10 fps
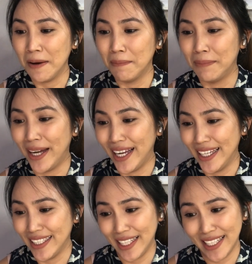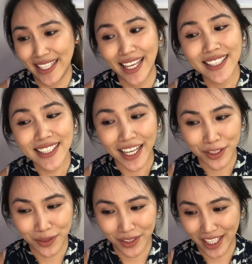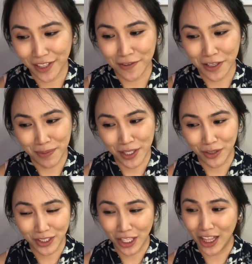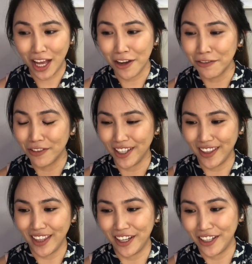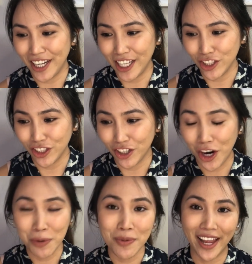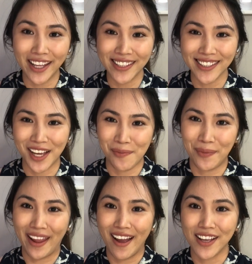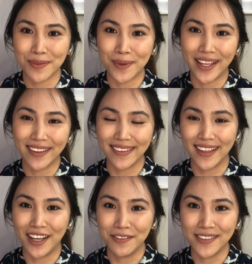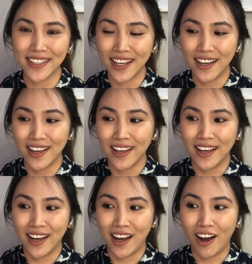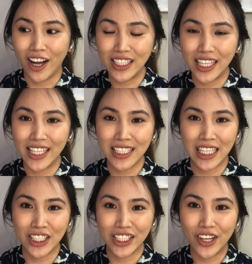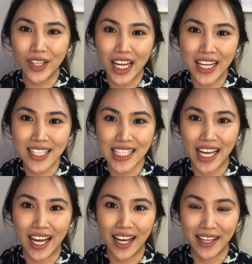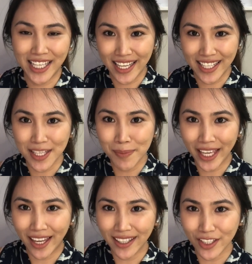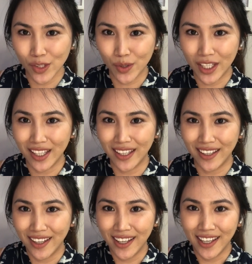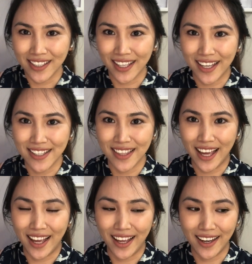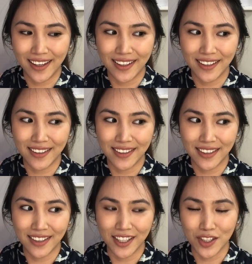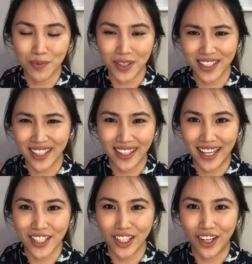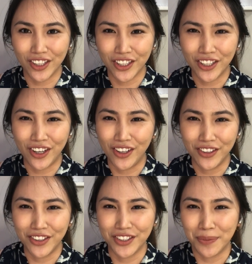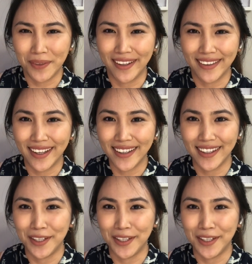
But yes, I do think Filipinos love their Asian car brands. My husband loves Hondas and Toyotas. He is a mechanic, so he says that it's because they last longer or something like that.